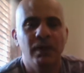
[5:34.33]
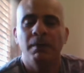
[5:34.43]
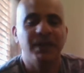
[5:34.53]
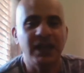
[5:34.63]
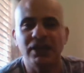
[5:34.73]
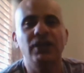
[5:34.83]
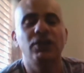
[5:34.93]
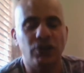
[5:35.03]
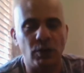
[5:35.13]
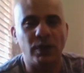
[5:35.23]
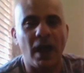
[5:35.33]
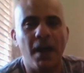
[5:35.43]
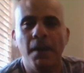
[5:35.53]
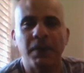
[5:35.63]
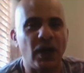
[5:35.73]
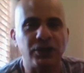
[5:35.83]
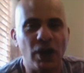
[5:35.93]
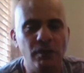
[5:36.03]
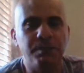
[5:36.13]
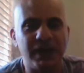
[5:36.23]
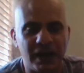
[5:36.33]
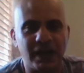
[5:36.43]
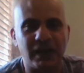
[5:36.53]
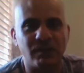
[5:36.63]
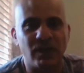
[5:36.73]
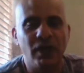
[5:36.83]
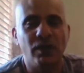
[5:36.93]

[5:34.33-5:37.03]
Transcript: But they didn't do that. But I don't believe